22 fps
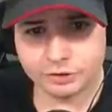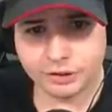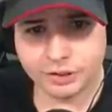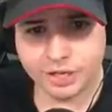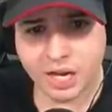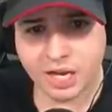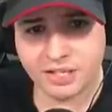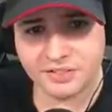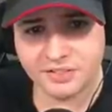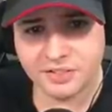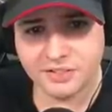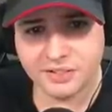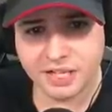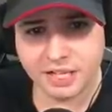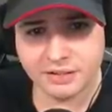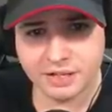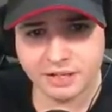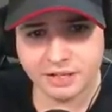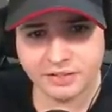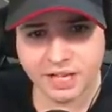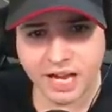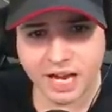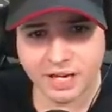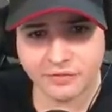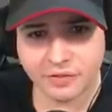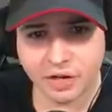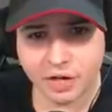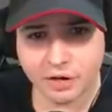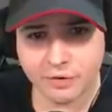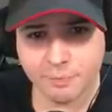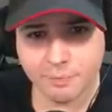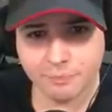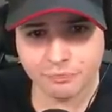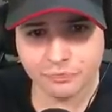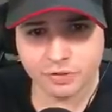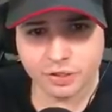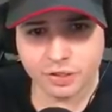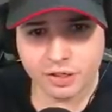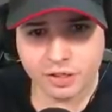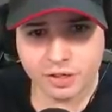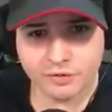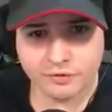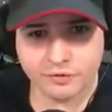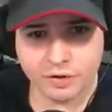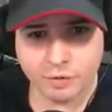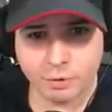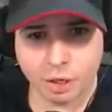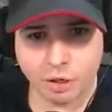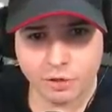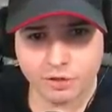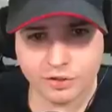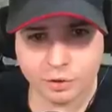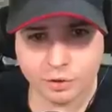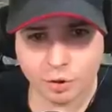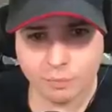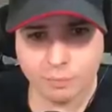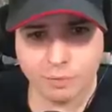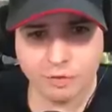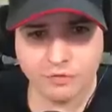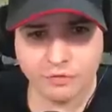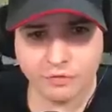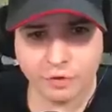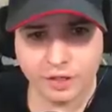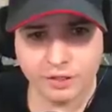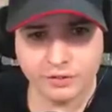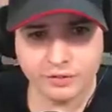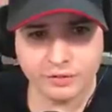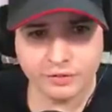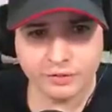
nice, he's getting attacked there from our scorpion friend.